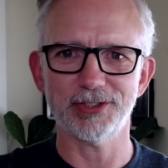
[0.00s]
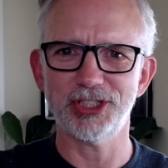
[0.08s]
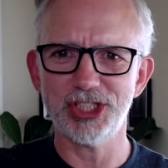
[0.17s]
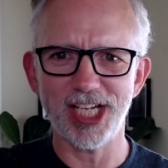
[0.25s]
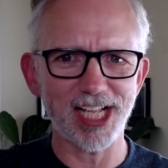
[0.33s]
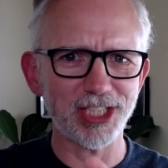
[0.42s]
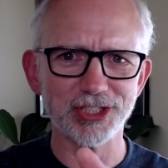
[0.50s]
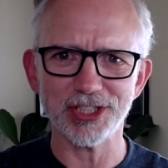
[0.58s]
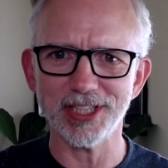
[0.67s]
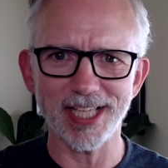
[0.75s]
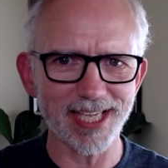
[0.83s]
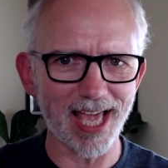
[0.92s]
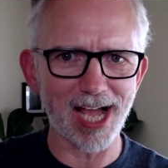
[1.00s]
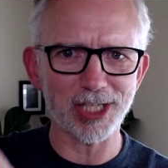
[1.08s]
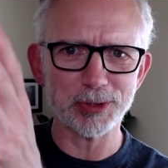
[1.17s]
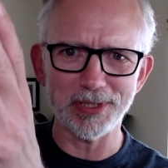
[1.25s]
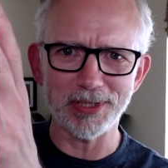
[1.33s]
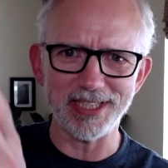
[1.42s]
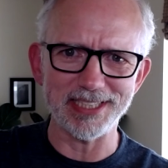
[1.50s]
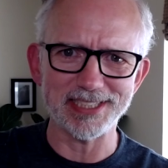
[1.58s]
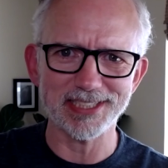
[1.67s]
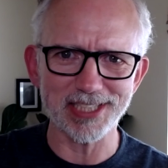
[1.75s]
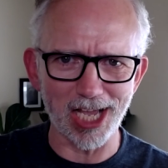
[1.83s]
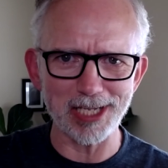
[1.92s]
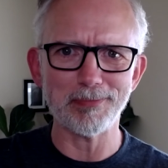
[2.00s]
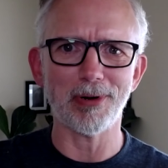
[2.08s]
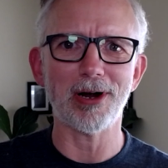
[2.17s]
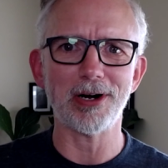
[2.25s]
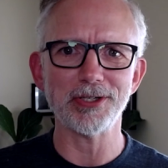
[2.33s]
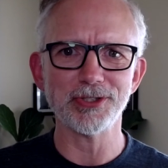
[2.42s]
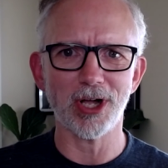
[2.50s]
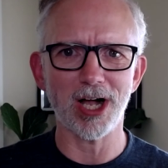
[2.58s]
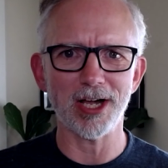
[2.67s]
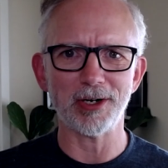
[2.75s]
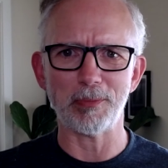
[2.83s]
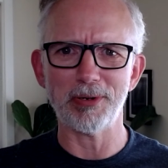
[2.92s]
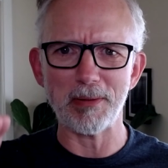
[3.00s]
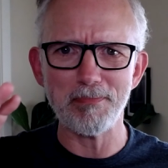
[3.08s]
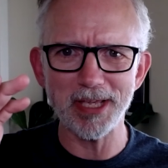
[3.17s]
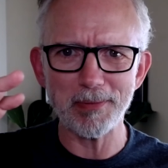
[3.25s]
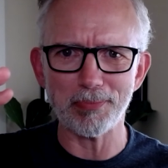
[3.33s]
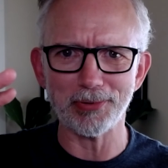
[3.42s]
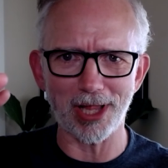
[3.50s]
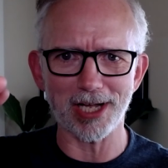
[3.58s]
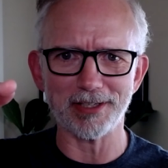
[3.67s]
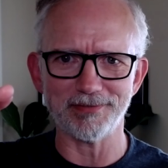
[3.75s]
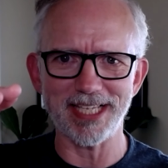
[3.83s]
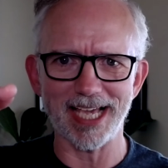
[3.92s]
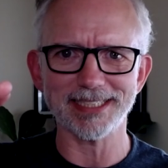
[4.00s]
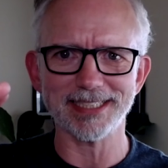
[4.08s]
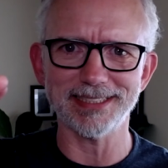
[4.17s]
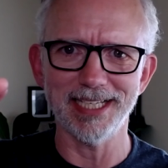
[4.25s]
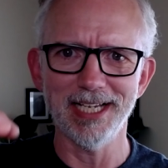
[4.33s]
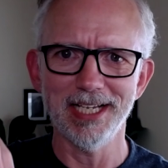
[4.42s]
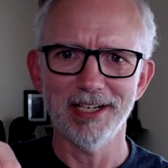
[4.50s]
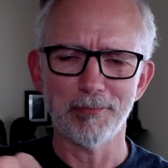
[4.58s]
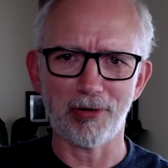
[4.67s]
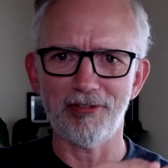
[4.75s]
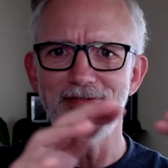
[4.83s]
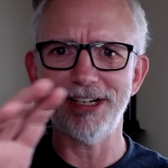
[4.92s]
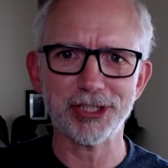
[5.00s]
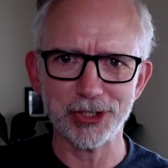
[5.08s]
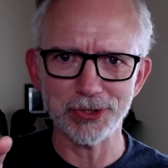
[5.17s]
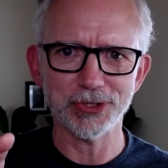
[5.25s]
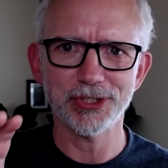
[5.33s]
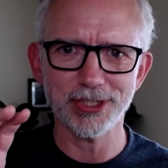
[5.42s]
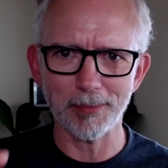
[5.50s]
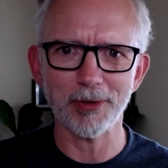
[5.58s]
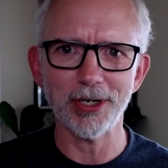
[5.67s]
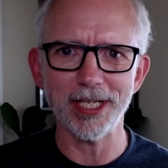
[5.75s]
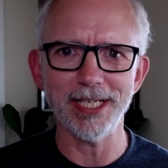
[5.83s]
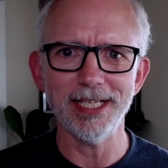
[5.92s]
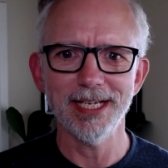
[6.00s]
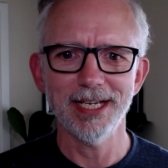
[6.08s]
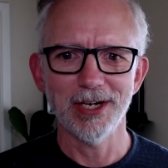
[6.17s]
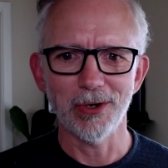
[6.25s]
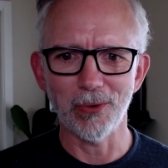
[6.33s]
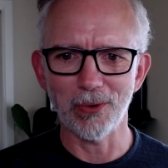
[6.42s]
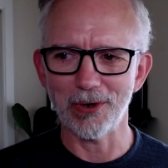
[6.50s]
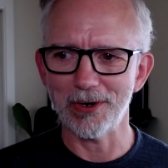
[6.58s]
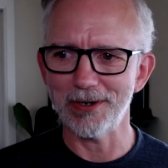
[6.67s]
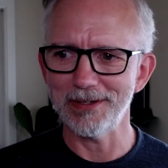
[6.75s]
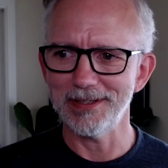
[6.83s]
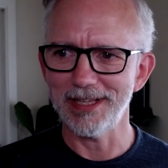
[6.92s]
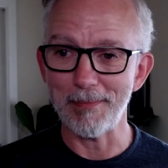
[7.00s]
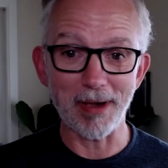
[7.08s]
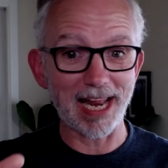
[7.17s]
Change the layouts, put these sidebars on, or put a big block of text, professional summary, or they might